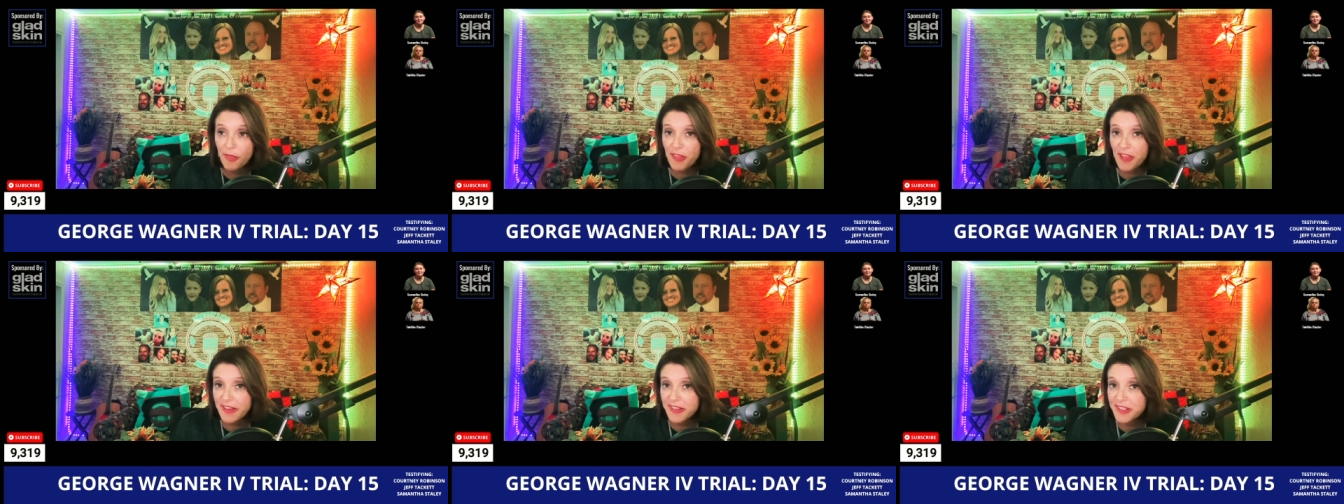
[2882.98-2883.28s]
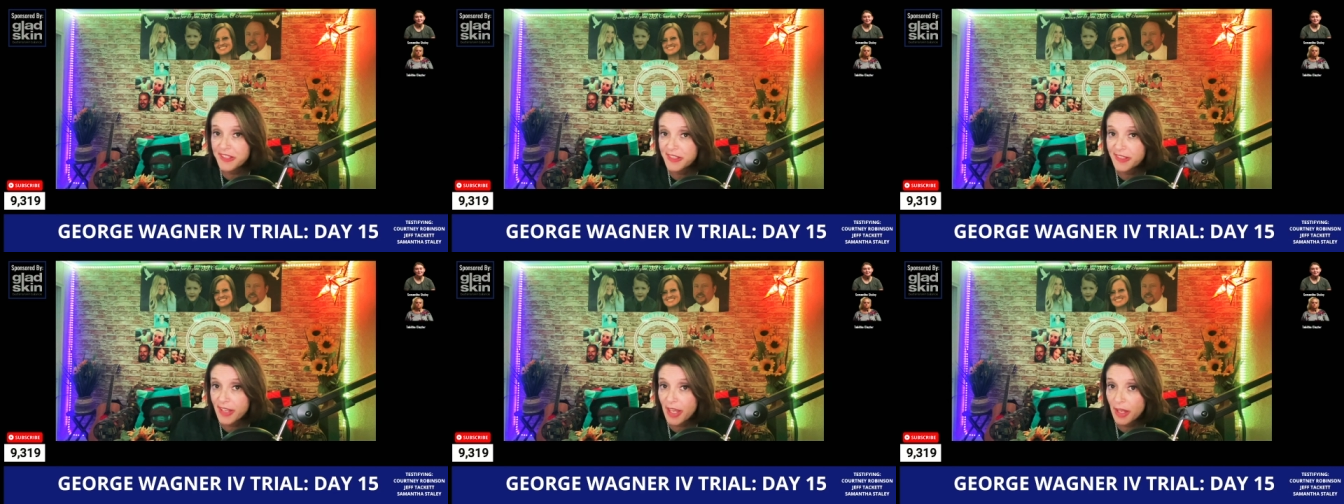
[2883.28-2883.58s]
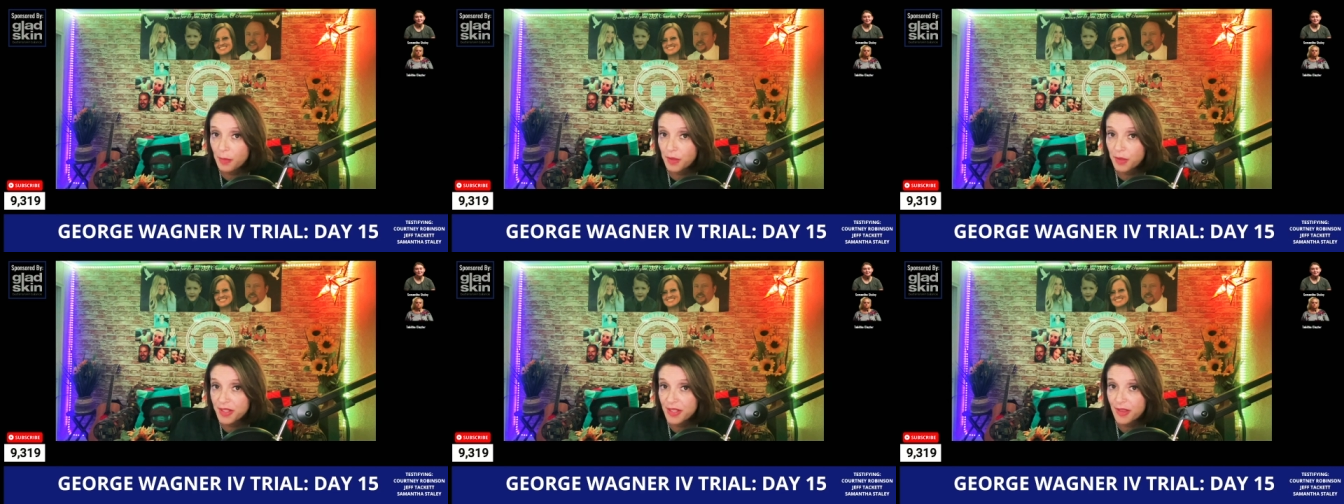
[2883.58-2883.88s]
they said
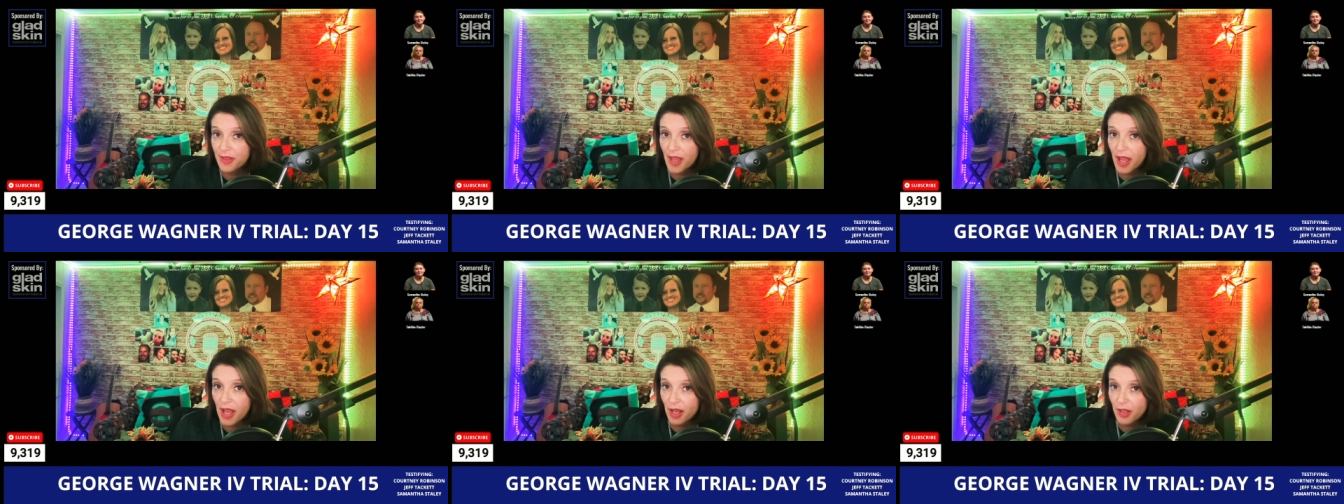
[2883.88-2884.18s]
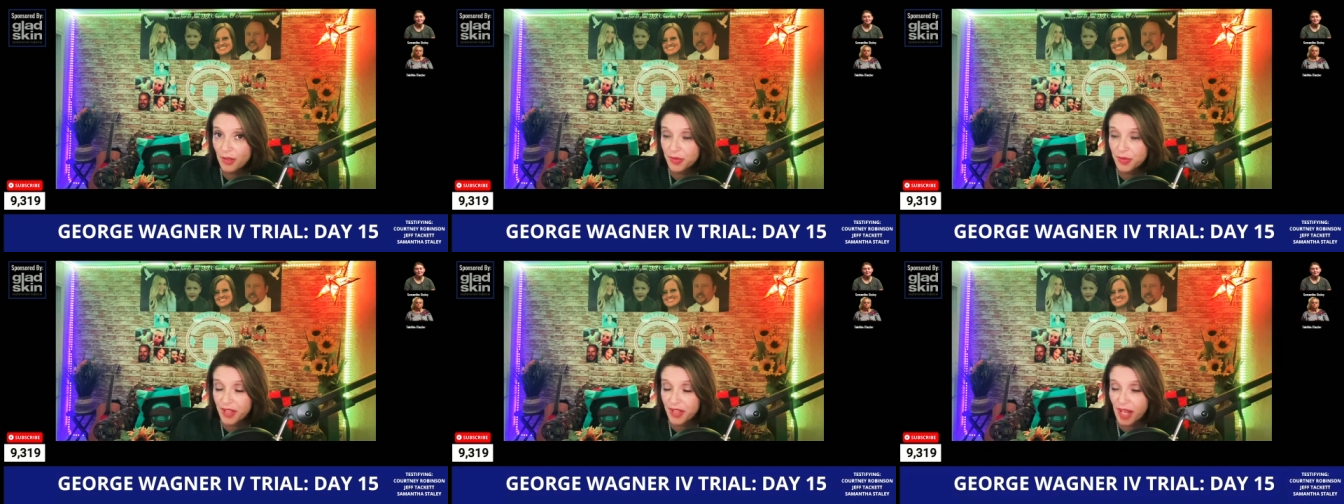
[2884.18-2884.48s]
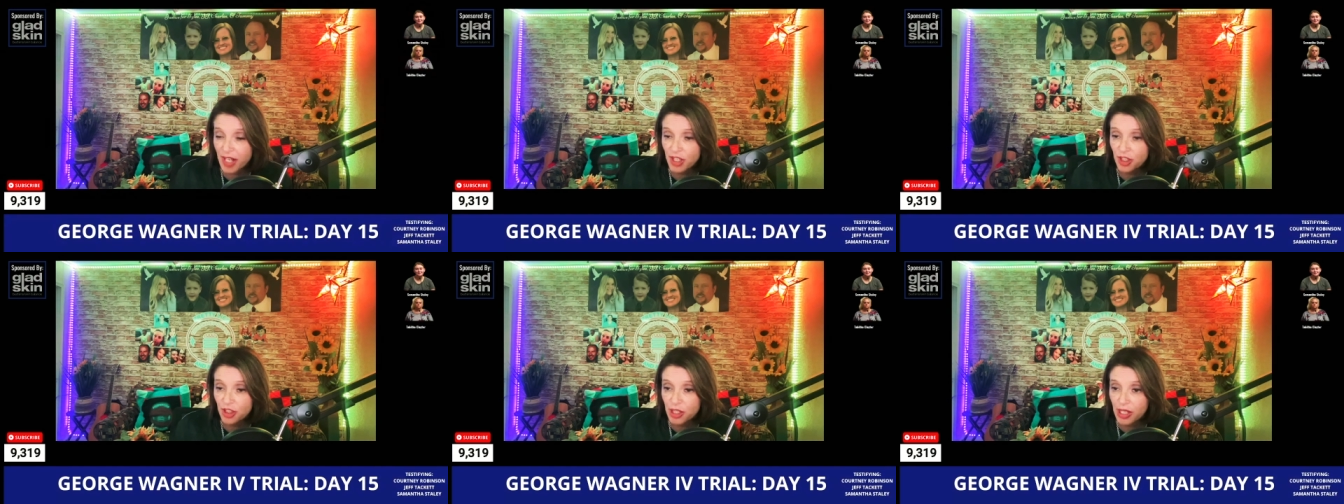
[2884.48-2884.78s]
was in the house was
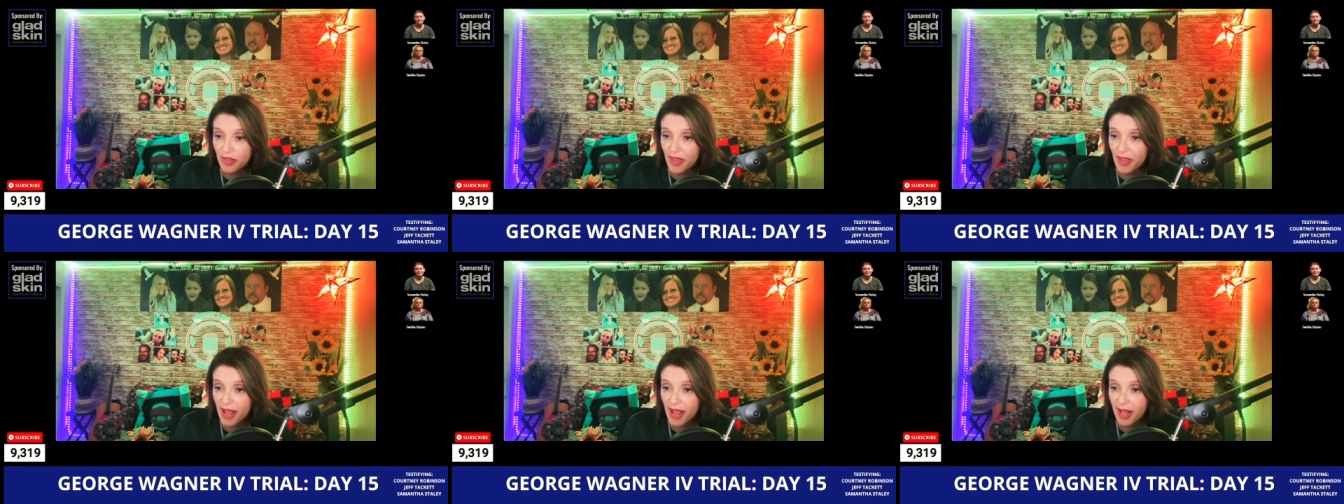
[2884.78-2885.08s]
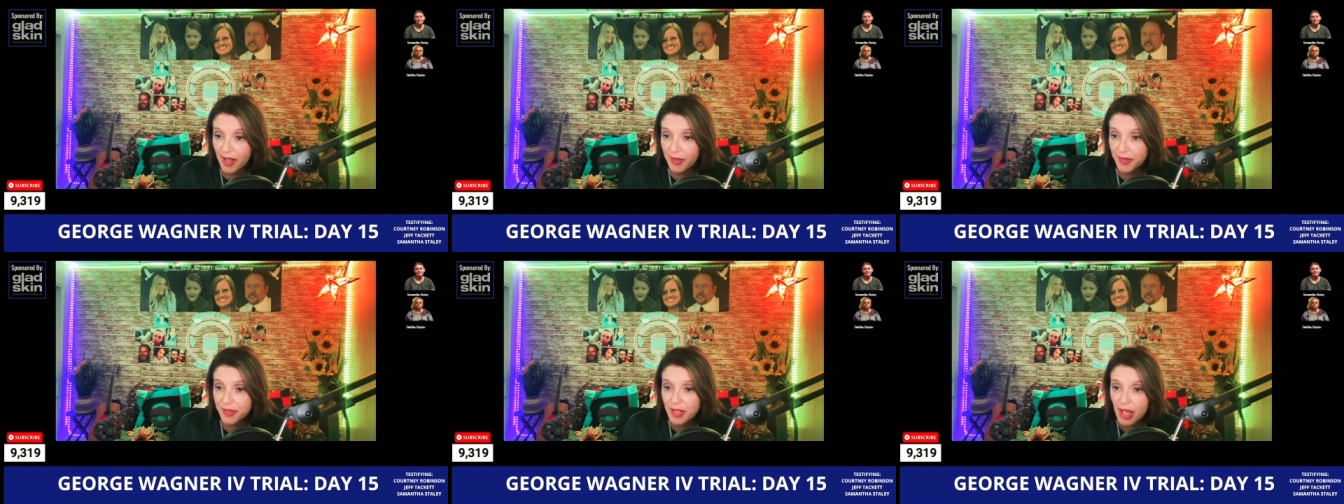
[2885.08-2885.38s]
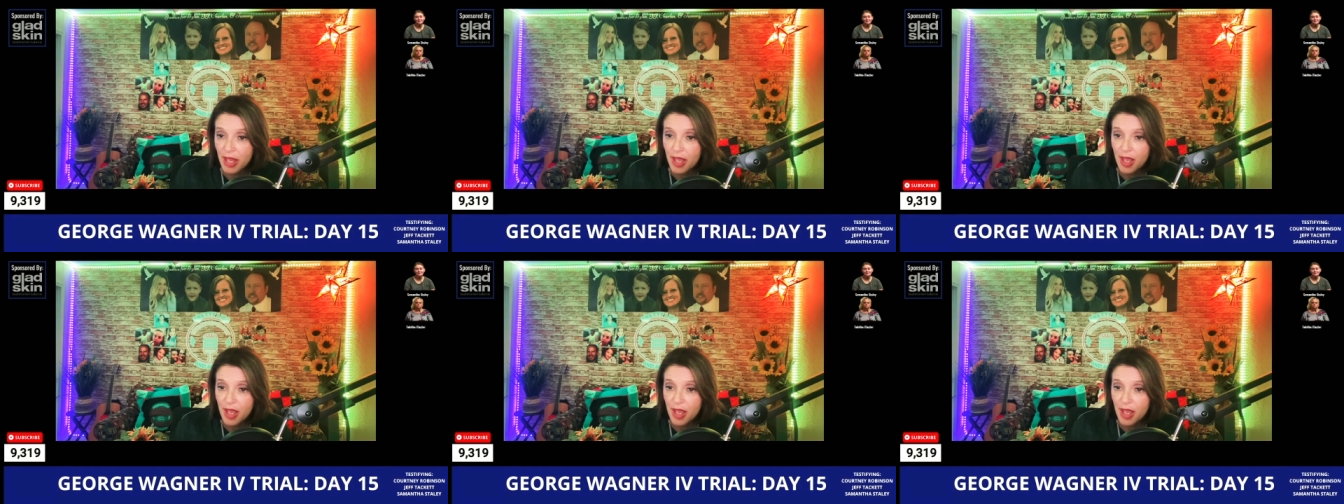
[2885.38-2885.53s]
actually in the house.